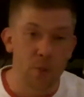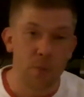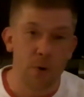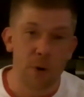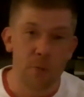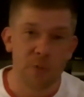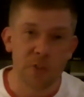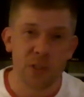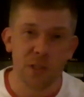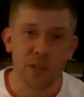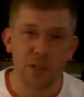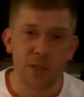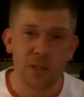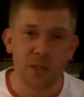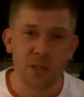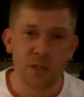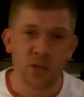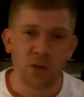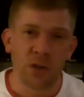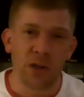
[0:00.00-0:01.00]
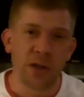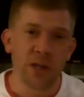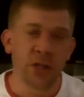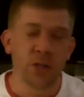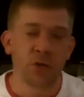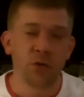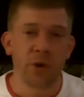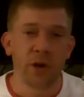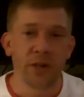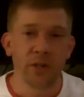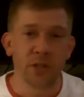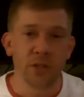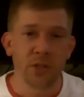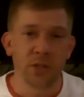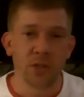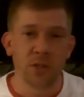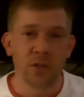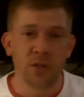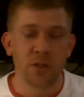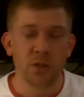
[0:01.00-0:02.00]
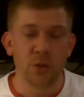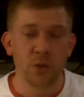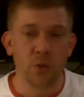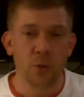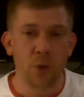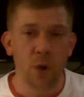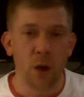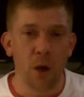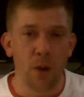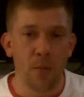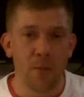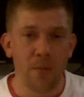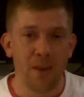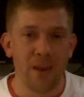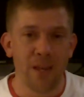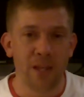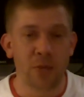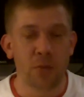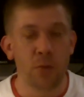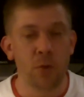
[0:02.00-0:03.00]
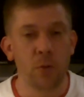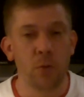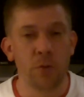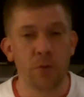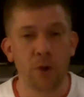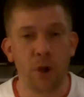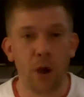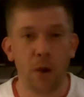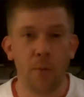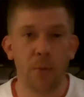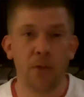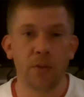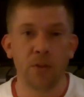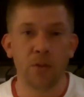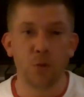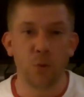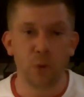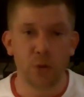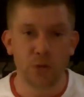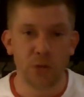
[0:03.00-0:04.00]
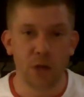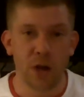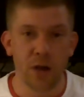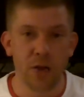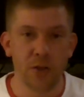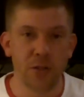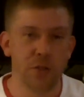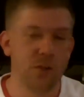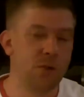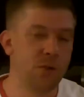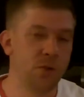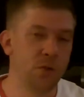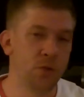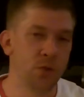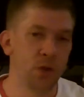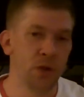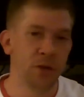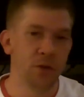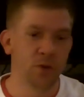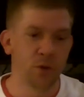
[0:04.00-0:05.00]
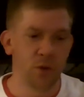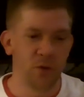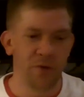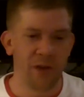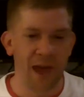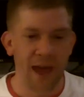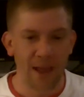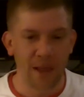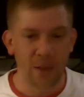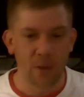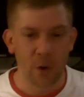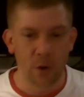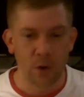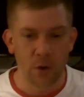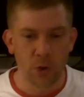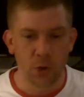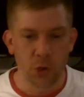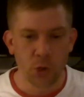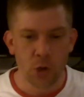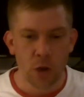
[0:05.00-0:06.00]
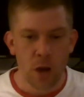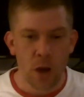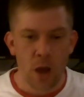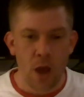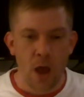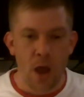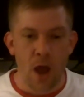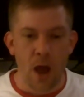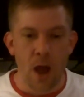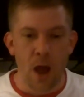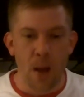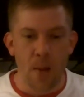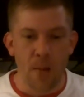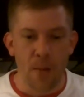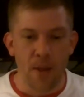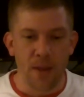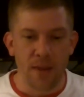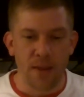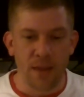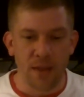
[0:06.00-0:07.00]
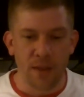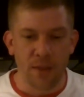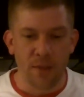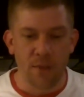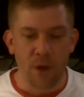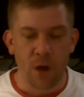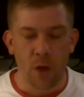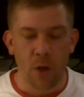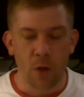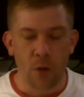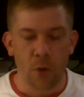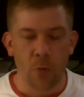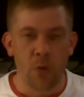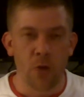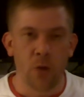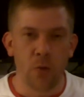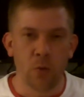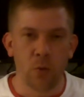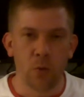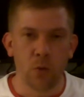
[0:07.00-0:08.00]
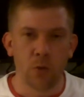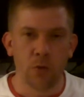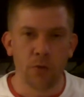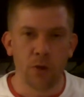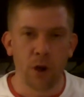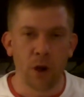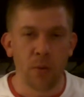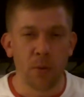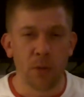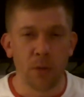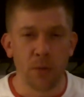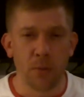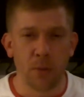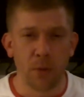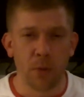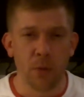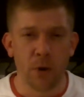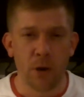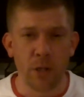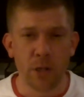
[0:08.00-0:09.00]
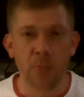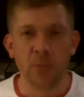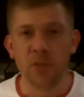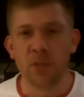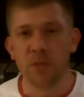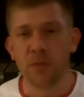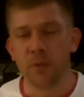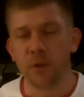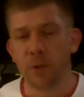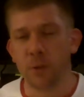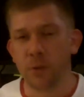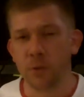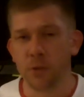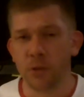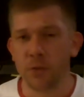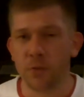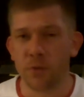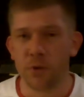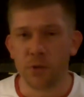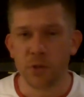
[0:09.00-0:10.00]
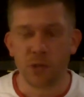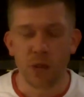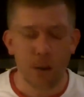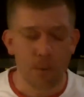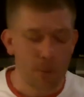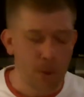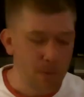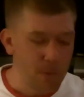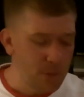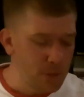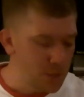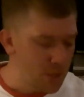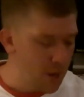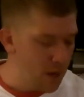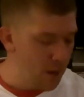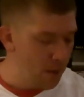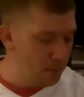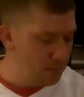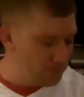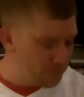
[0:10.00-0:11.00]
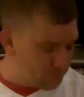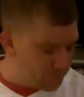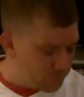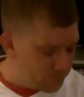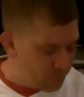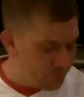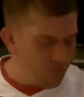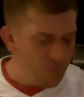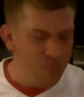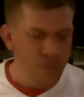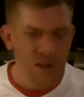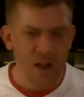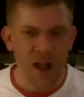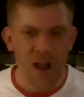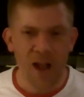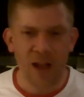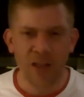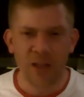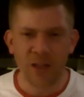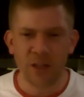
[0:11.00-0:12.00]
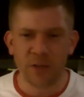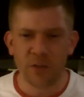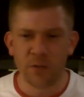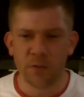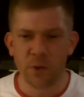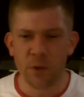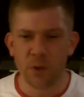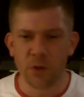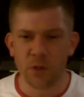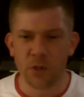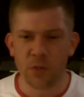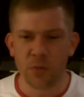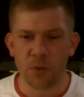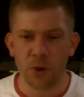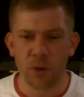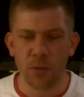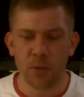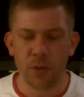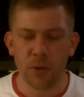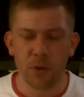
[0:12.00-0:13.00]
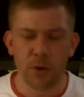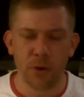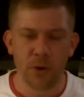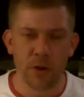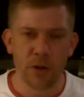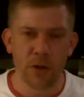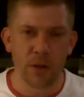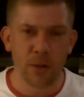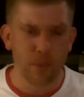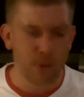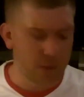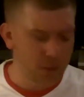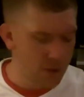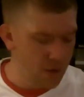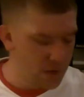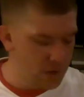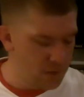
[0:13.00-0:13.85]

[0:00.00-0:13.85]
so the purpose of this is it'll actually transition to next week we'll talk about the U.S. Constitution sort of at large, and then the following week we'll talk about the Bill of Rights specifically, which are the first 10 amendments. I like to focus, you probably learned about the